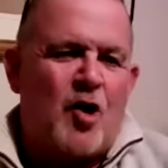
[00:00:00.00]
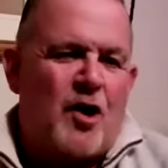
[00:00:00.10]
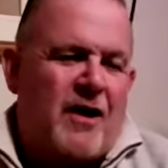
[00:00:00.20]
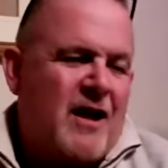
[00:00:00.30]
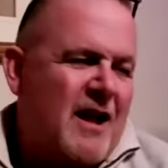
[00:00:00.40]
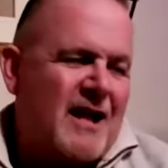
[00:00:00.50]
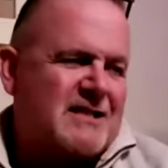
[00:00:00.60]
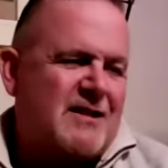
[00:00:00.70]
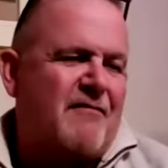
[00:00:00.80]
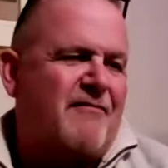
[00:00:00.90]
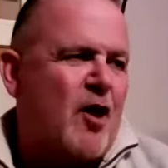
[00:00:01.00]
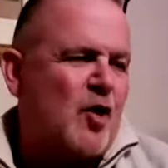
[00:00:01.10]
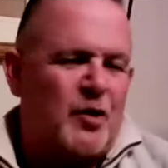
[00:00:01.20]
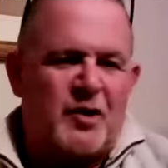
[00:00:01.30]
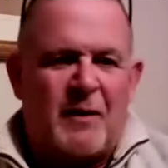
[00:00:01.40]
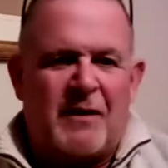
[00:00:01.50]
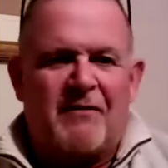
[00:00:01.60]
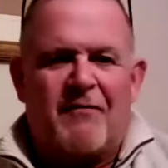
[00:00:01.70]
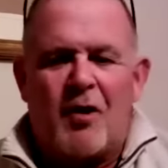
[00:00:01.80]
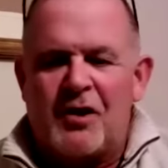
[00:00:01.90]
all, I, I love following them,
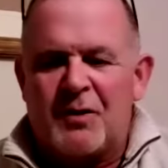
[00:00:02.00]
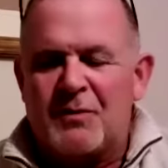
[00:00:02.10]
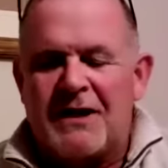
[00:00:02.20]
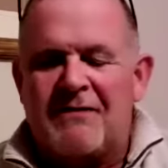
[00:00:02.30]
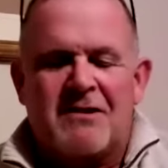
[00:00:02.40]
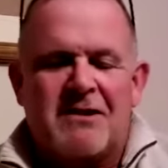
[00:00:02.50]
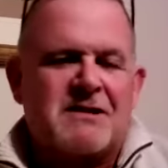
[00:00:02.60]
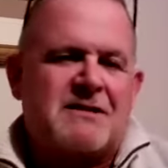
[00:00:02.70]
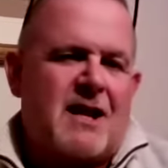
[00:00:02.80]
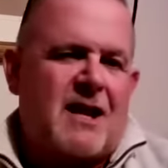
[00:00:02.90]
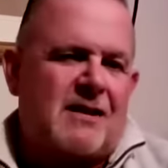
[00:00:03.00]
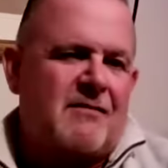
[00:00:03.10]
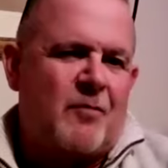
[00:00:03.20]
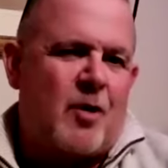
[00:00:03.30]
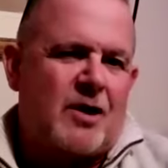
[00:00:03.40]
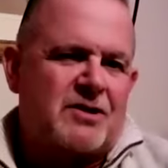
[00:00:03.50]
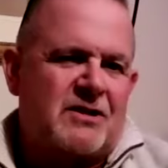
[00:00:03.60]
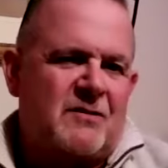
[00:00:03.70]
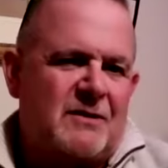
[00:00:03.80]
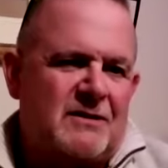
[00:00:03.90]
following them even to this day. I love watching
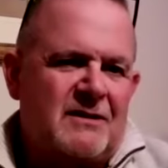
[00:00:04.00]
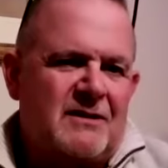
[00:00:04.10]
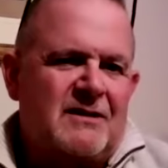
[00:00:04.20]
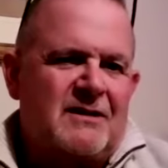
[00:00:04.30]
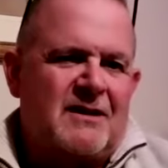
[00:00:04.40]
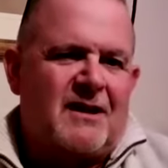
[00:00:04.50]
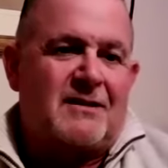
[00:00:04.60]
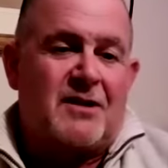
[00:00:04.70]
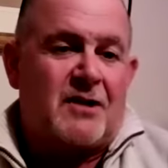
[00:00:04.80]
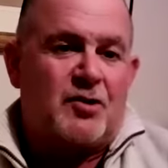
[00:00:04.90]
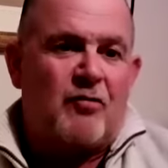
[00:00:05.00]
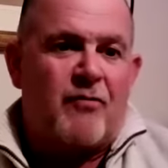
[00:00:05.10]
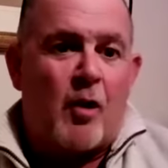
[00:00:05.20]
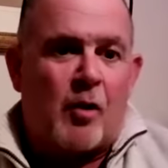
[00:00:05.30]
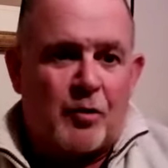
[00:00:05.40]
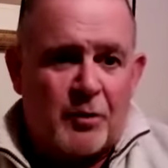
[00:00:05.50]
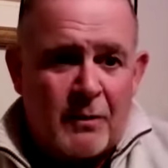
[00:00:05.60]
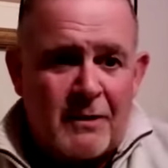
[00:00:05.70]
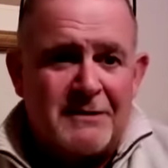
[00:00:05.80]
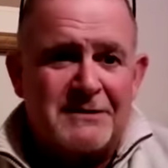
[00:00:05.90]
them, and I, I do follow
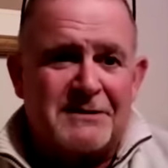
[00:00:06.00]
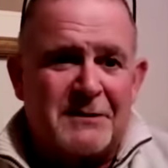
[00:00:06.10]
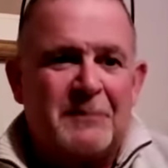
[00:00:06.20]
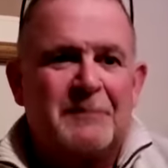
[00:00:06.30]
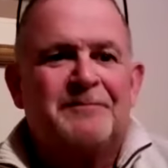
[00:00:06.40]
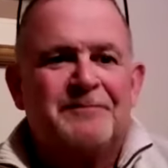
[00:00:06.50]
them. So